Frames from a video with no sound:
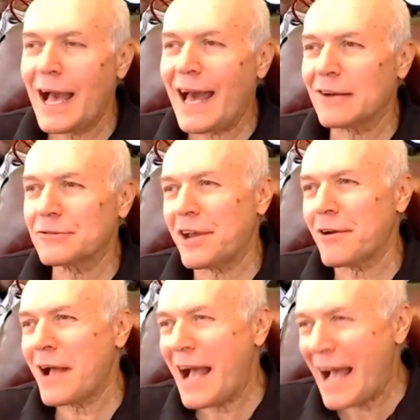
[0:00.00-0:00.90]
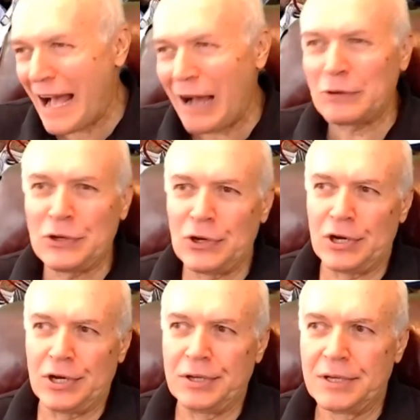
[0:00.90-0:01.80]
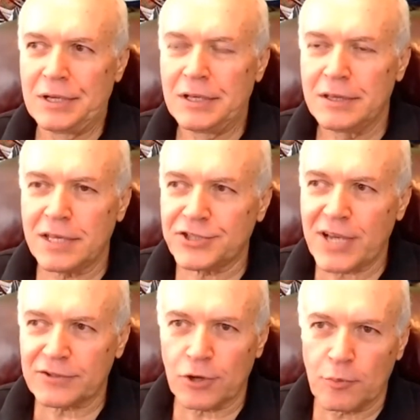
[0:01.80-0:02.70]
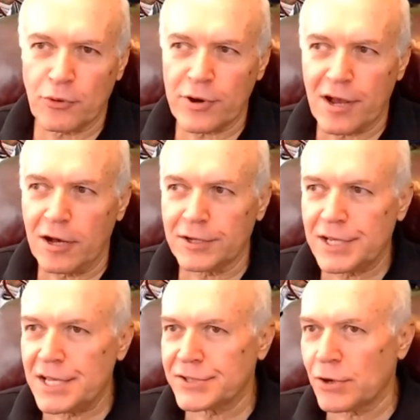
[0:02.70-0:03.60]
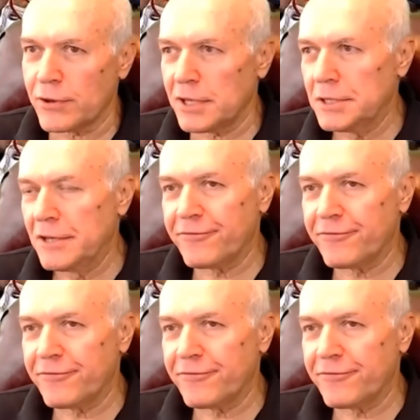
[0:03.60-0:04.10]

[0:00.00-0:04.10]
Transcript: I don't care how good the Chateaubriand is or the